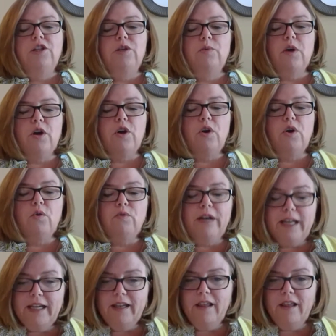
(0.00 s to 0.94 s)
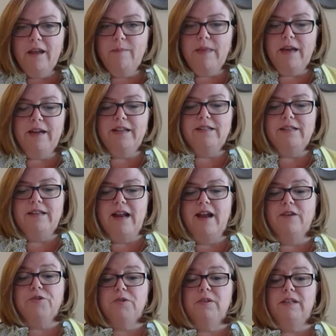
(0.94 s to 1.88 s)
to a curriculum that is
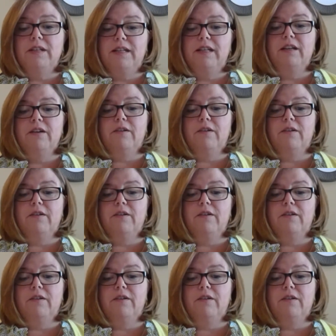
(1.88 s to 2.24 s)
naturally